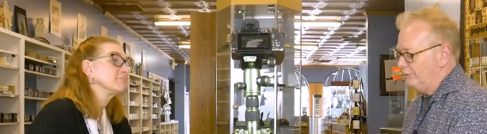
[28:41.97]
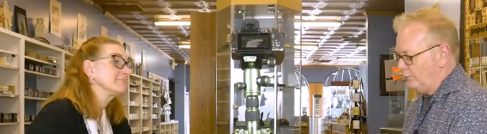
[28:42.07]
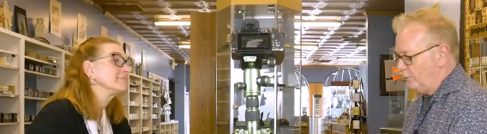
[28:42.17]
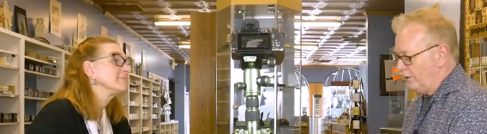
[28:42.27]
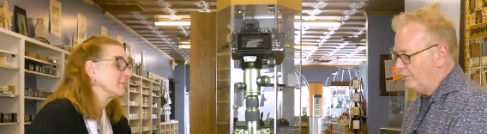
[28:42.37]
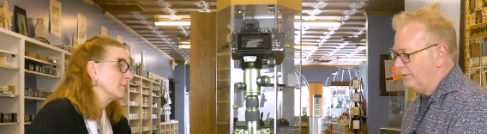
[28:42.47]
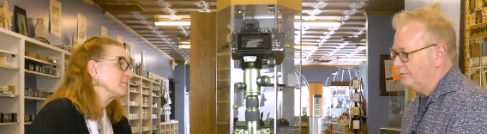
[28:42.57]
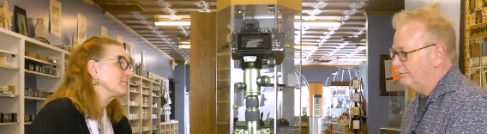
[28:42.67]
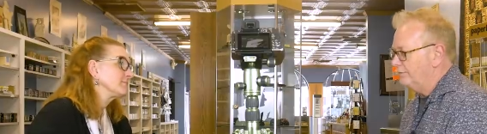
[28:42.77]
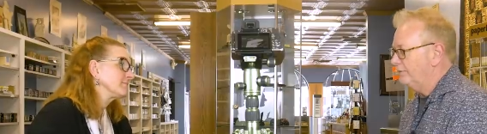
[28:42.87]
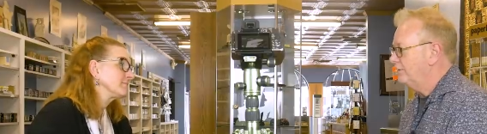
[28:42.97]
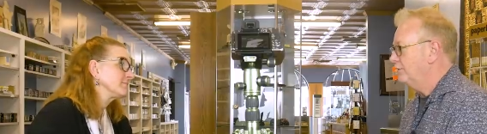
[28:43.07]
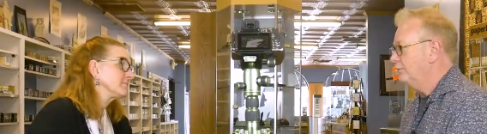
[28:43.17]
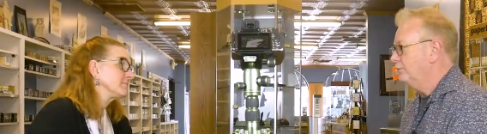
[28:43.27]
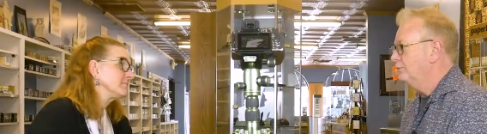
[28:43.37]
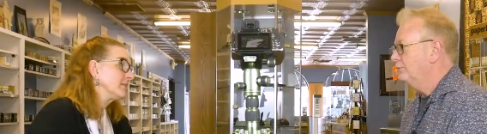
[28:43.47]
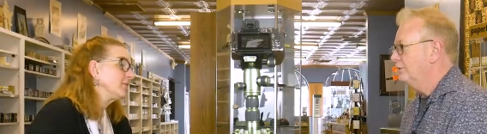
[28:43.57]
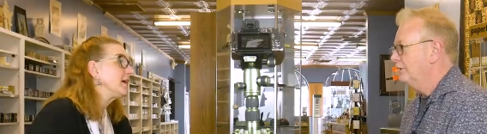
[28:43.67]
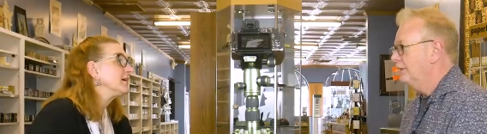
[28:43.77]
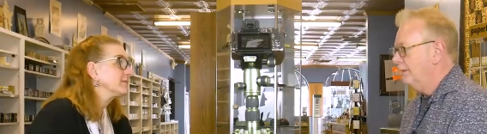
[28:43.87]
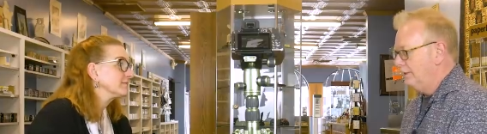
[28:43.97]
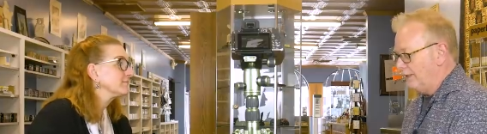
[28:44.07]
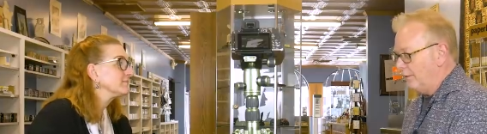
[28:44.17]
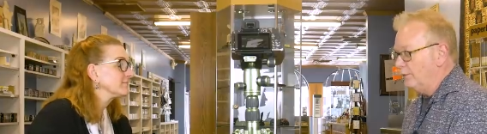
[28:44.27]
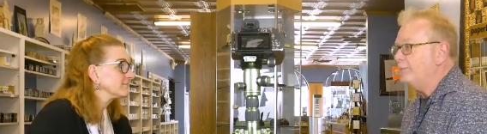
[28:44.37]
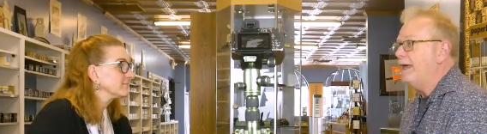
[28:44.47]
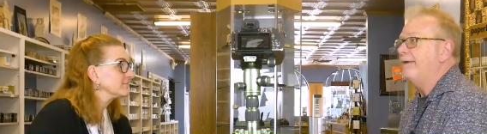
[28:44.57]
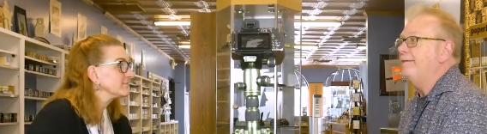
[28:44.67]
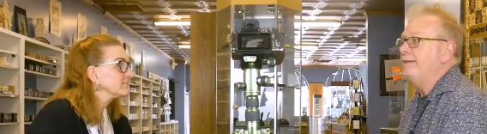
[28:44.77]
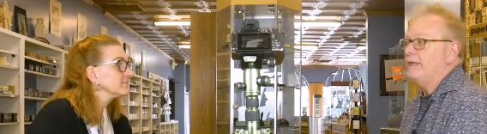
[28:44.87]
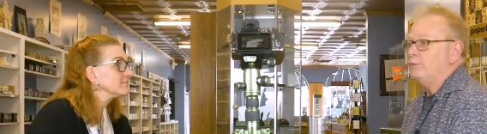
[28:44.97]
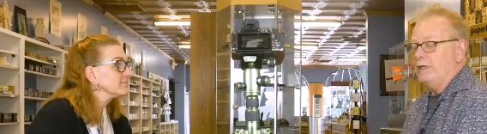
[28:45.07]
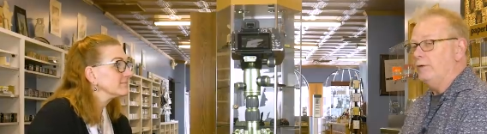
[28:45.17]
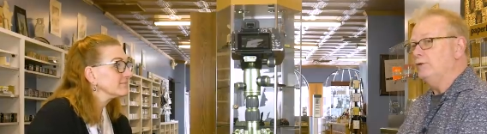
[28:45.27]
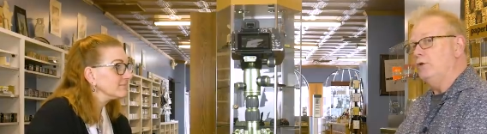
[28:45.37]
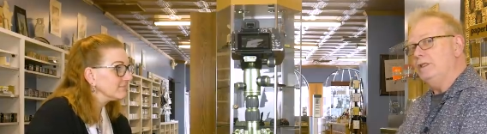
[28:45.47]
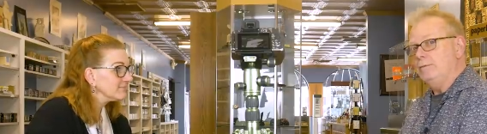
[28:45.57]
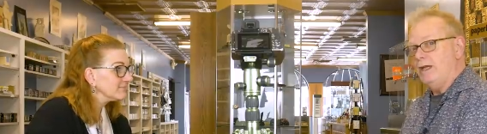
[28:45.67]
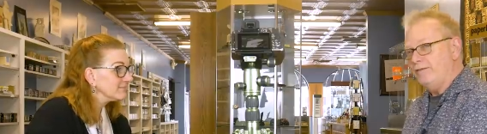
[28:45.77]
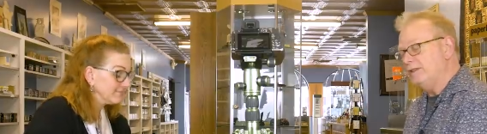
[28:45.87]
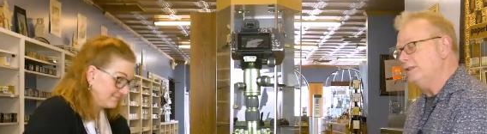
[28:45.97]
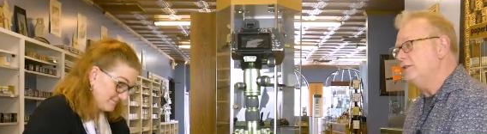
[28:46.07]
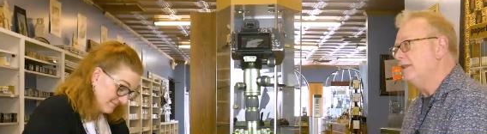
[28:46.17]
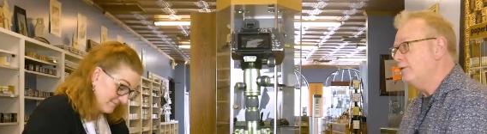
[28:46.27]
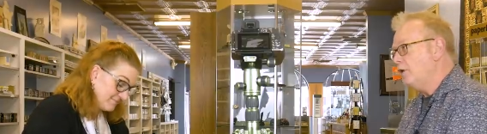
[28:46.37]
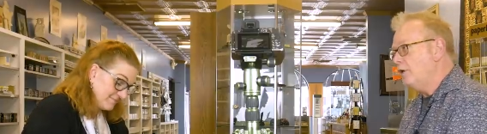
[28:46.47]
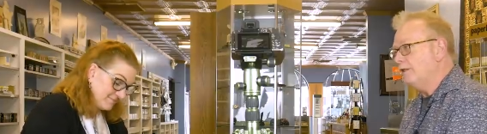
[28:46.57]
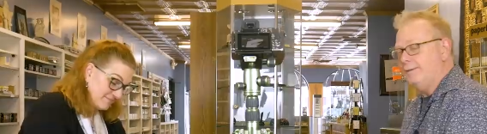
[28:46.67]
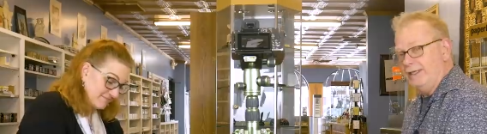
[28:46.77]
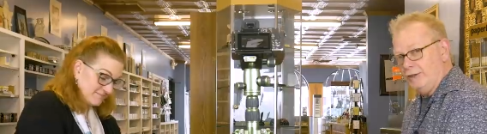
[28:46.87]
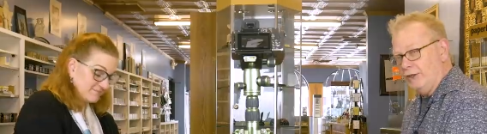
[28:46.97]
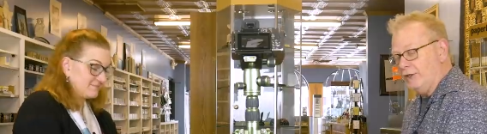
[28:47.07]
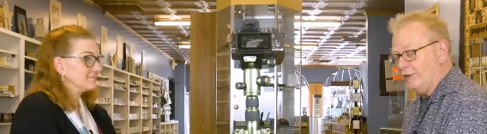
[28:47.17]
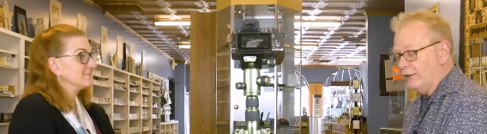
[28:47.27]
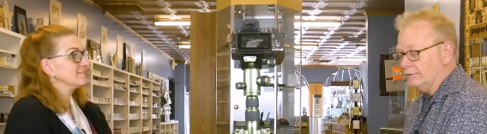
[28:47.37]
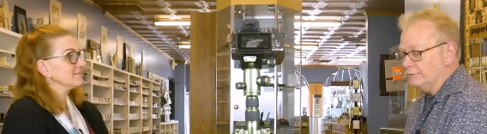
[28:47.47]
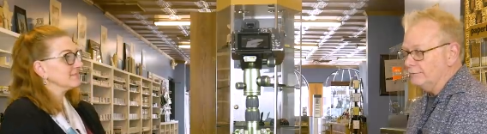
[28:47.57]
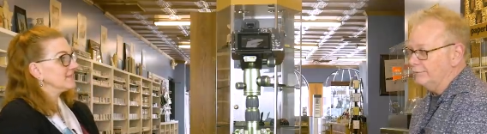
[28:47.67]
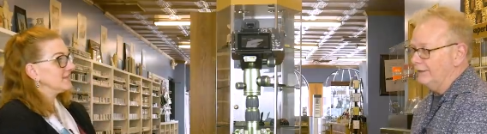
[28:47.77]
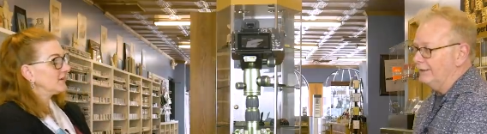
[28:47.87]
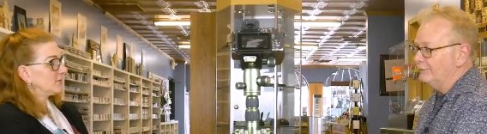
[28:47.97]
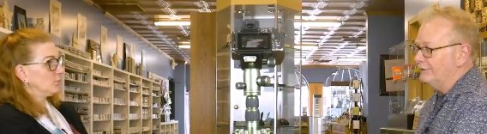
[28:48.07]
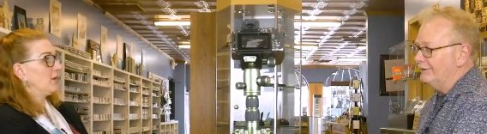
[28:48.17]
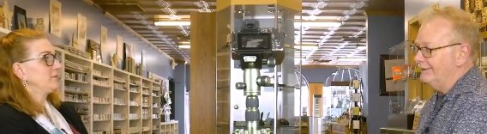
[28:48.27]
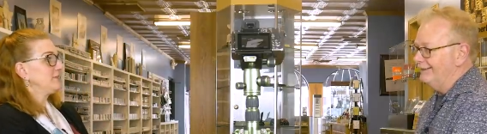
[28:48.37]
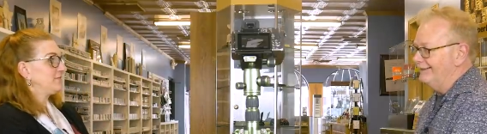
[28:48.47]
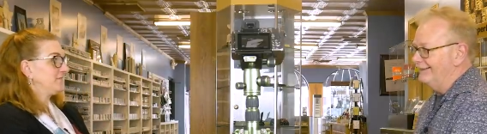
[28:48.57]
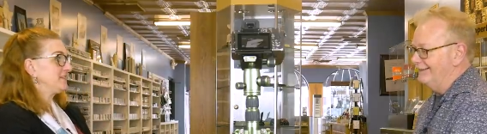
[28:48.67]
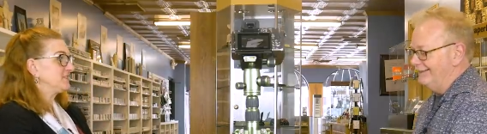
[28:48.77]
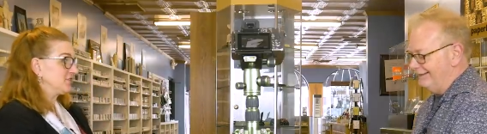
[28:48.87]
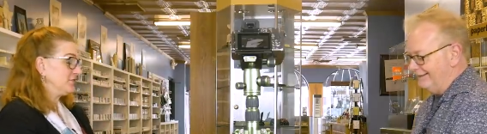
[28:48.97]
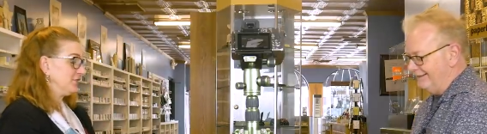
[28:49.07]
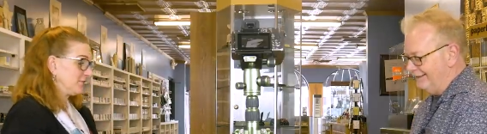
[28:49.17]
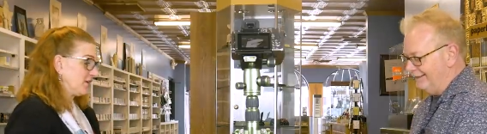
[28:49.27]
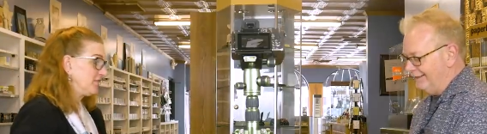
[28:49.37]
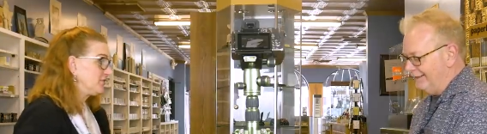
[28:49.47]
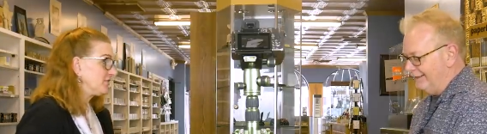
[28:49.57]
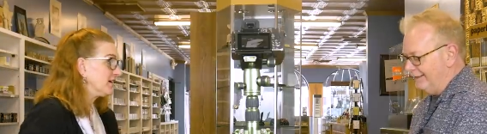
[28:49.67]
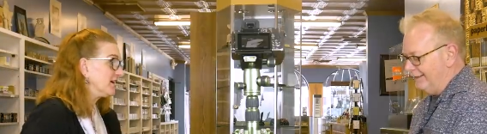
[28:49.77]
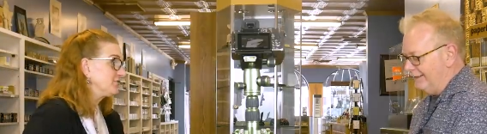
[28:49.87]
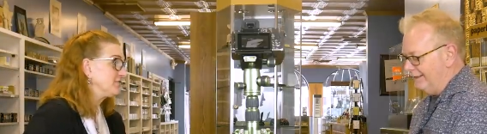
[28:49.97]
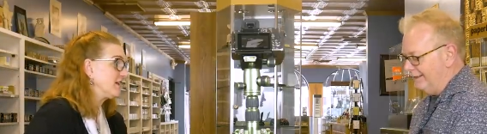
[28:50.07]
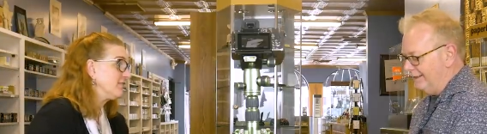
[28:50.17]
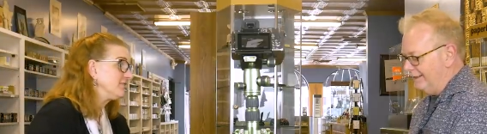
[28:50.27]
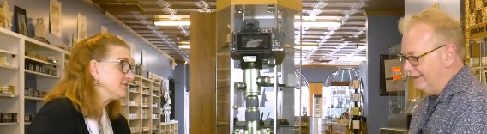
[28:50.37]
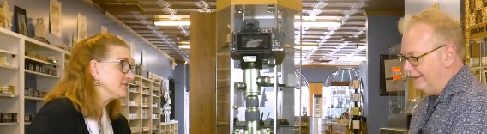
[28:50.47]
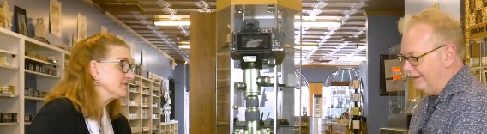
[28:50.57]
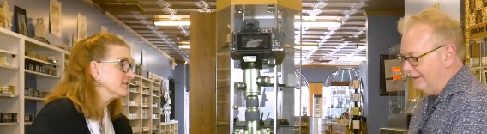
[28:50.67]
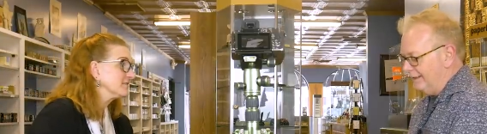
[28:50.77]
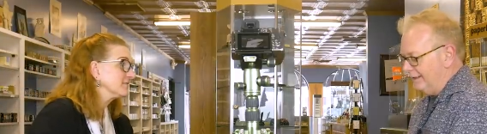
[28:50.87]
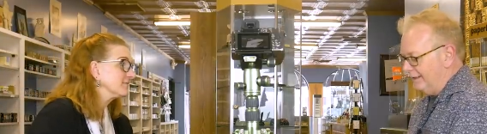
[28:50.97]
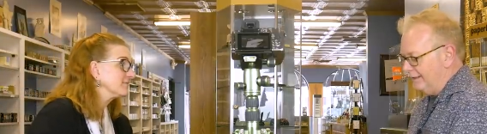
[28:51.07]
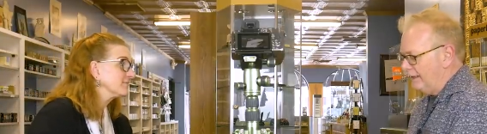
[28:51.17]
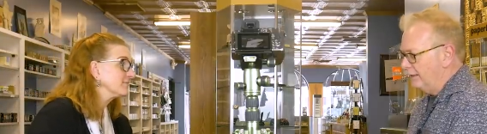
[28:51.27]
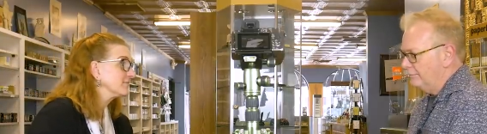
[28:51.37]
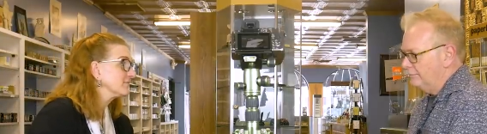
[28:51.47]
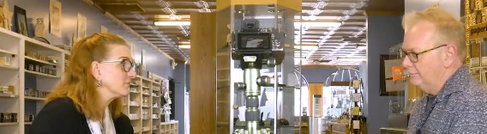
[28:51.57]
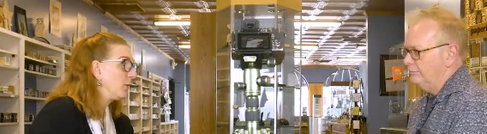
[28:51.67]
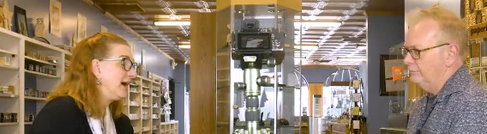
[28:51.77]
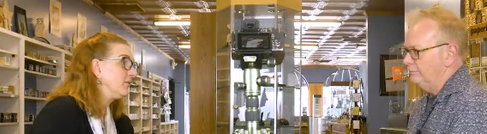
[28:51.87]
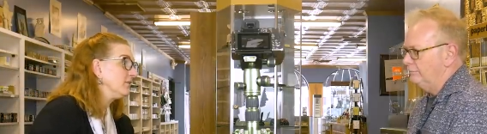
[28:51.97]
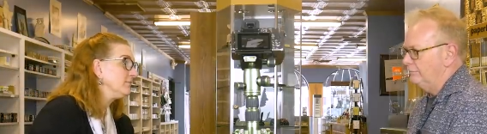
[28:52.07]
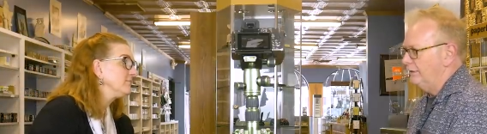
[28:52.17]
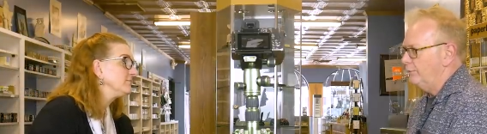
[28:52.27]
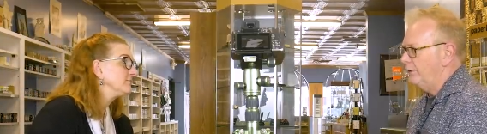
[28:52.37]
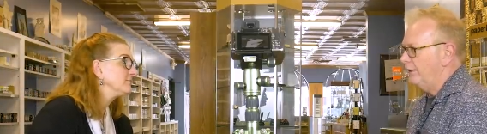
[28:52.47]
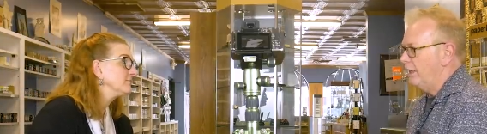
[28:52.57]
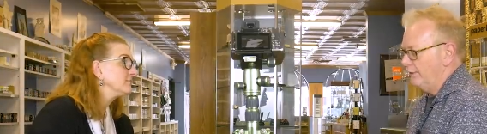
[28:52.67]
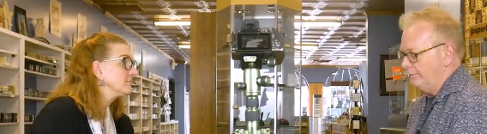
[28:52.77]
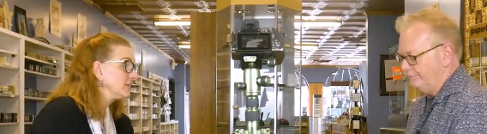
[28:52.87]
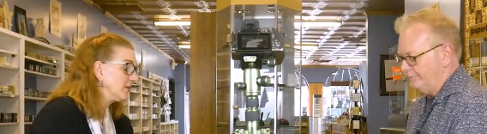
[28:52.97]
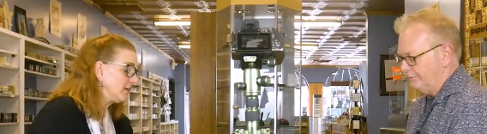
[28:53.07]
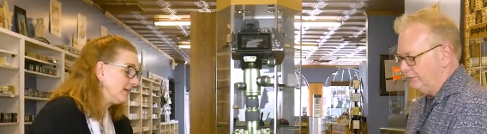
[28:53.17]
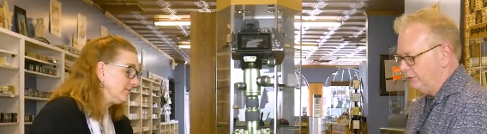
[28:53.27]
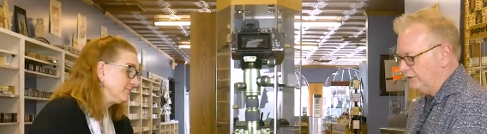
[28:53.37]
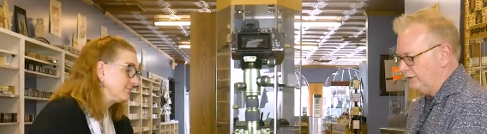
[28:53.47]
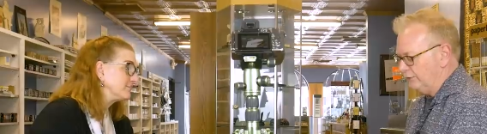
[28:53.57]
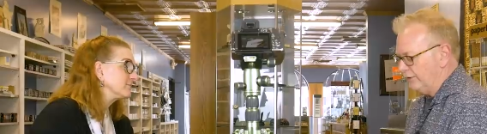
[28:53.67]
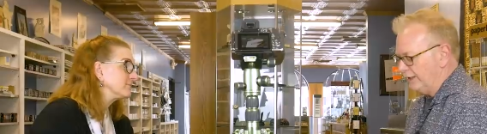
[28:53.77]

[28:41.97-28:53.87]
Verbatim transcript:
Speaker 1: It was a Waterman 52. Okay. That was back in the days when I was only going to buy vintage, and they were all going to be under hundred dollars.
Speaker 2: You got a Waterman 52 for under hundred dollars? Yeah. Wow. Yeah, pretty common. Okay.
Speaker 1: You can still do